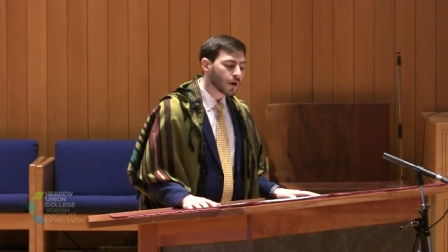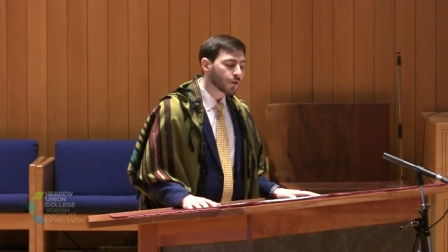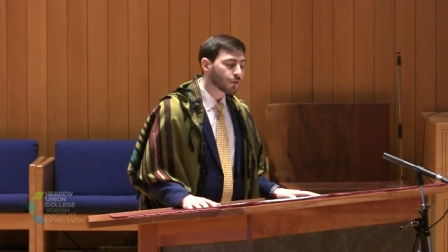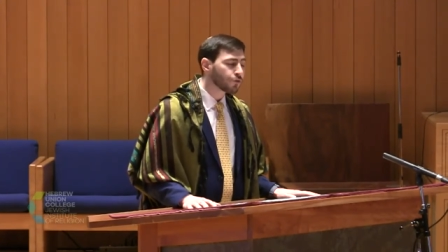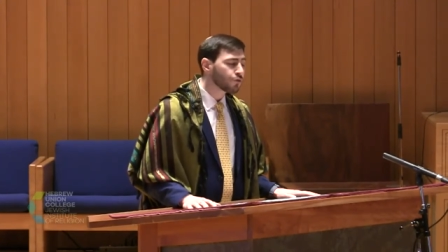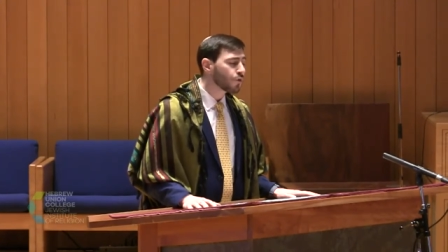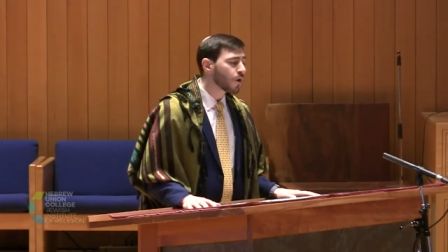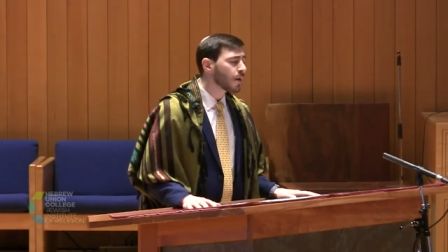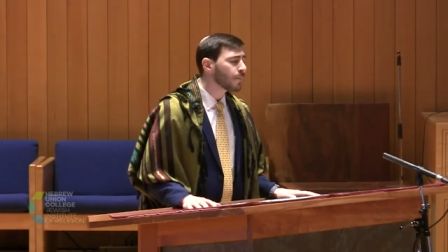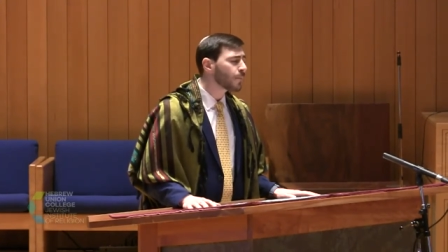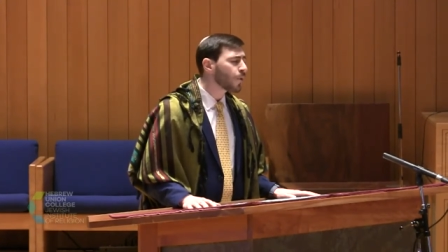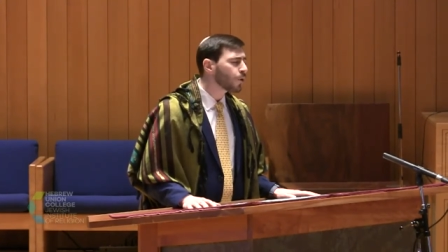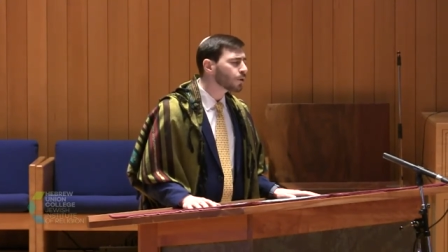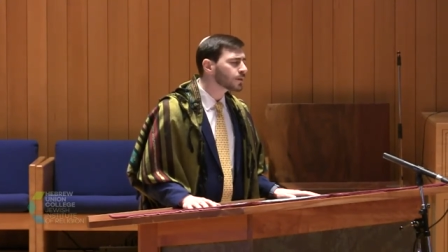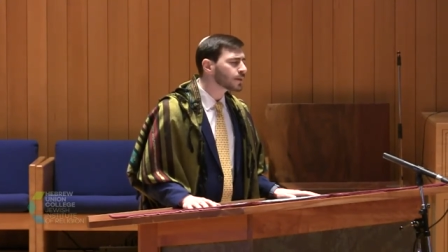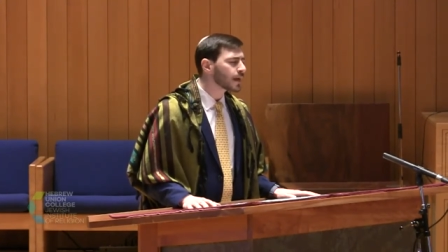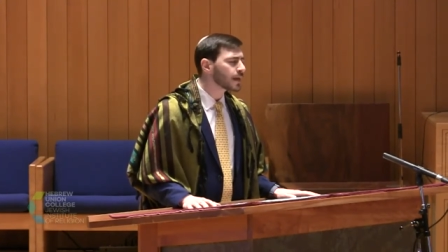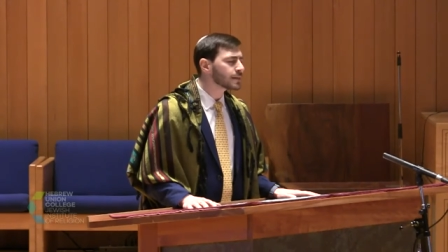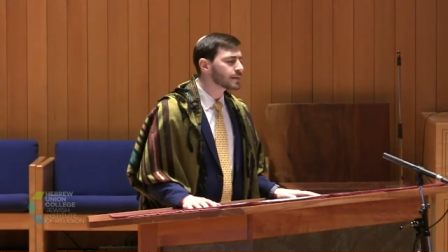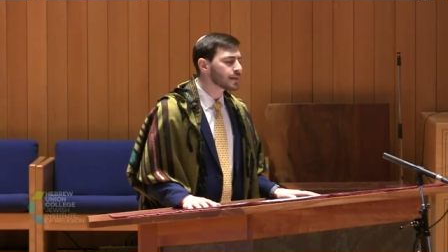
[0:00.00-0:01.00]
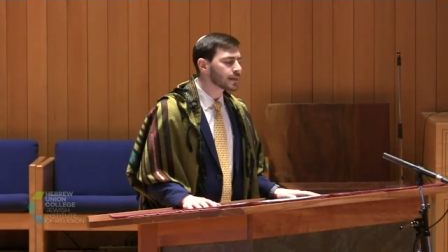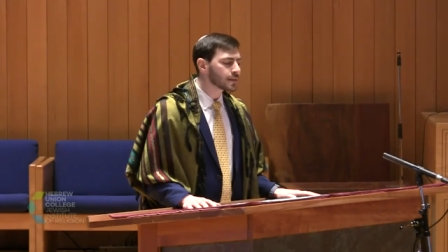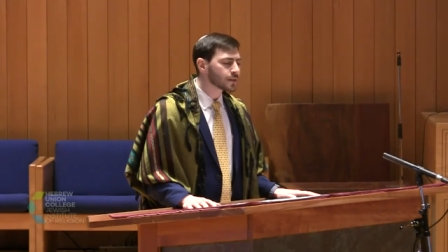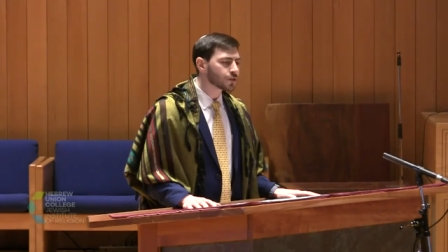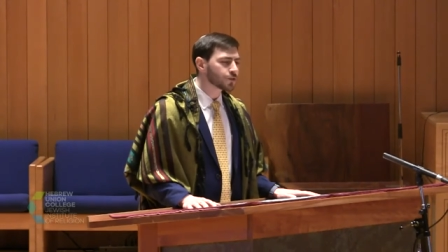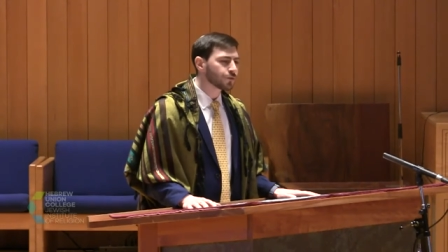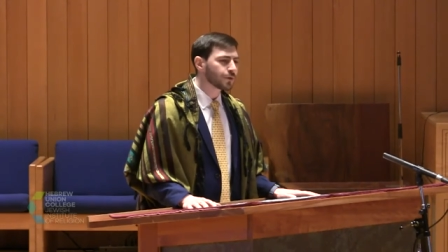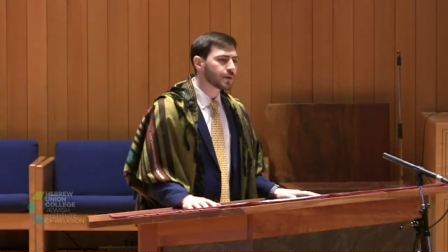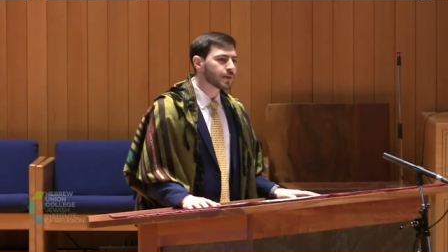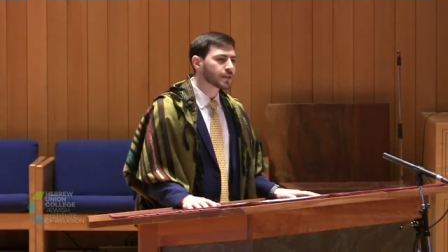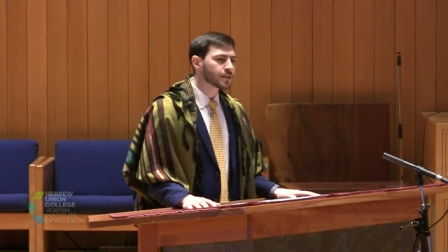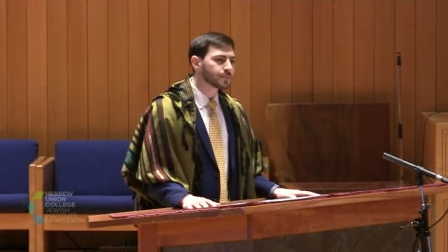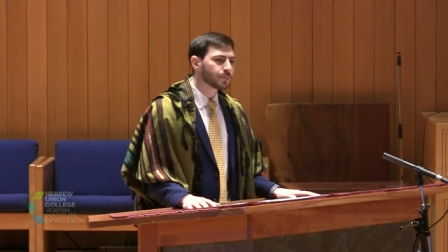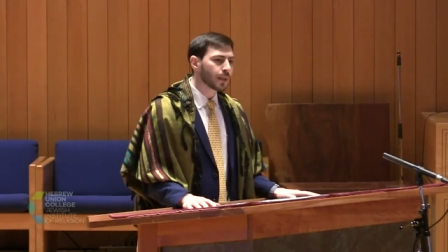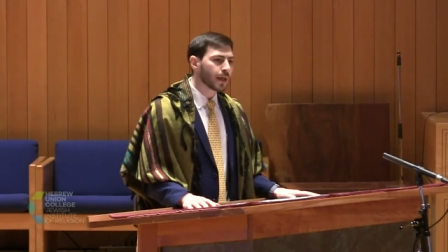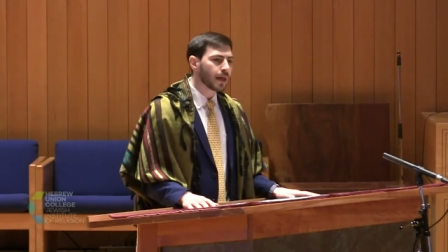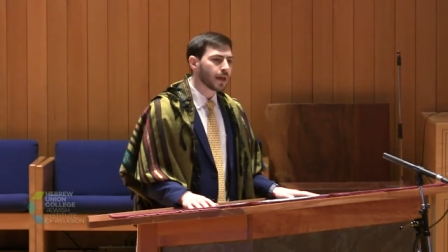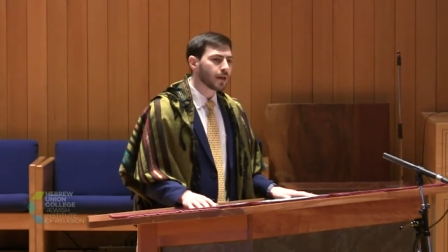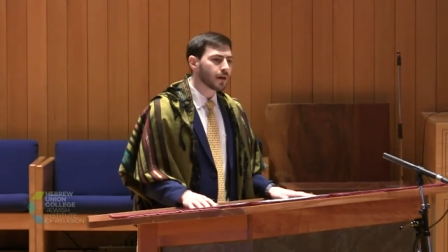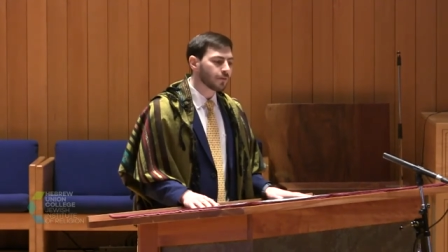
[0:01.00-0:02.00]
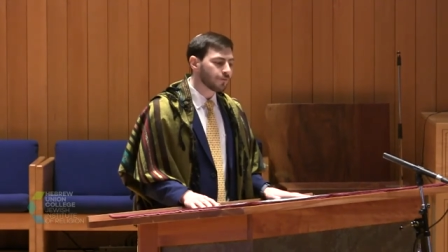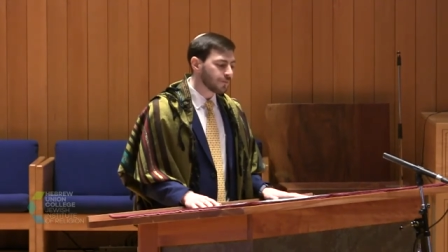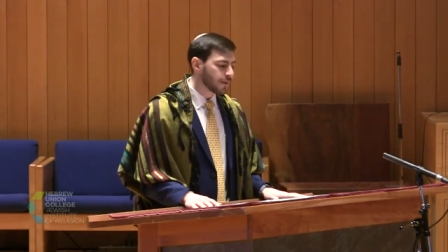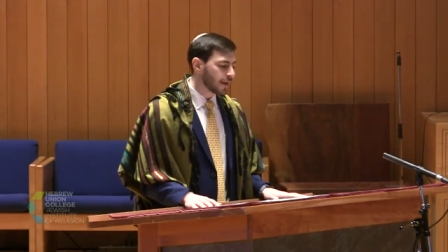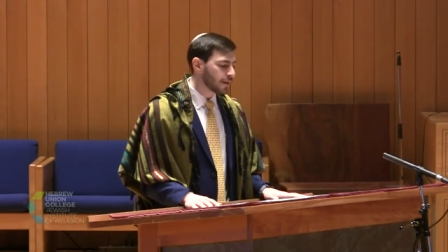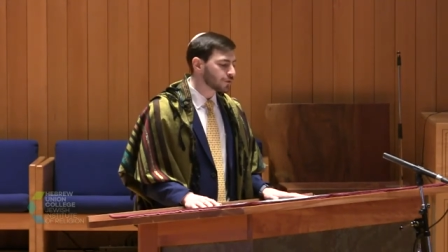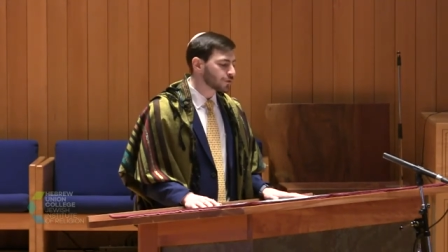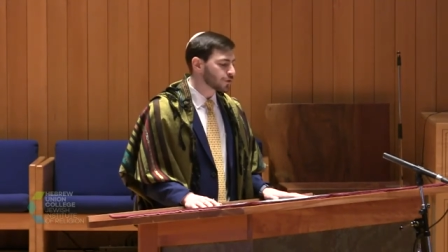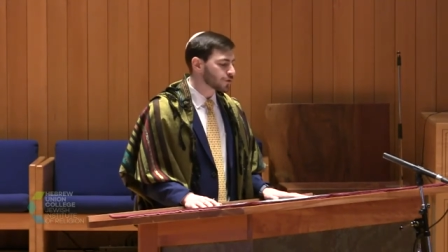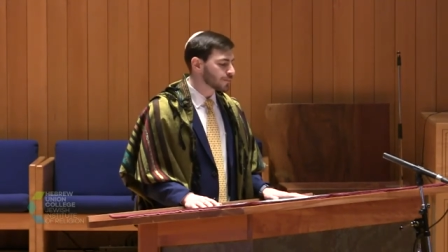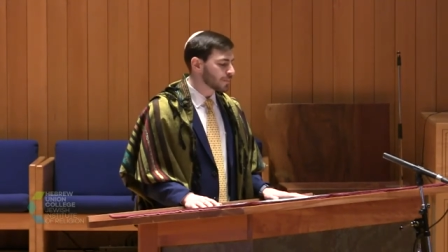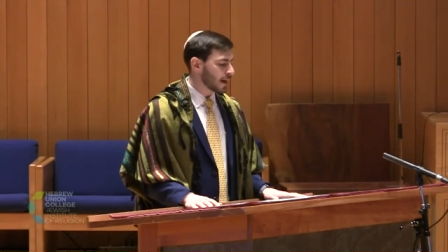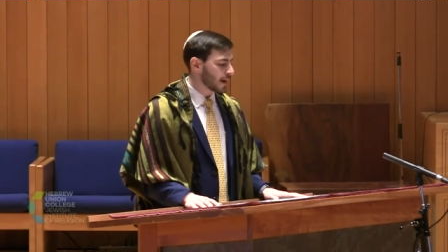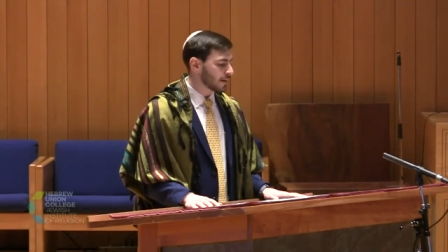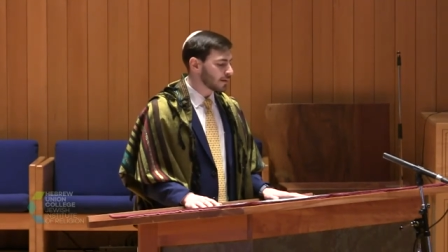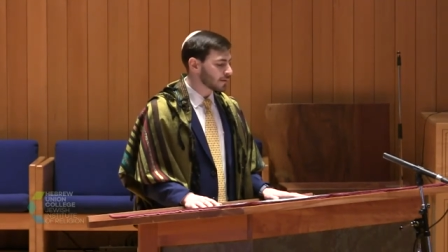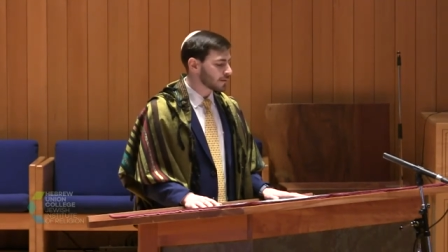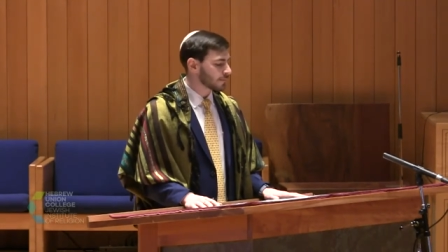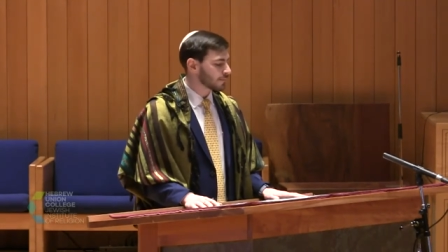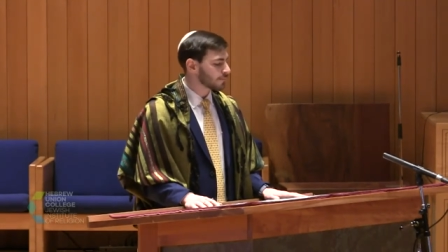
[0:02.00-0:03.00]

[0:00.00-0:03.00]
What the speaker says: through a multi-sensory display of nature's might.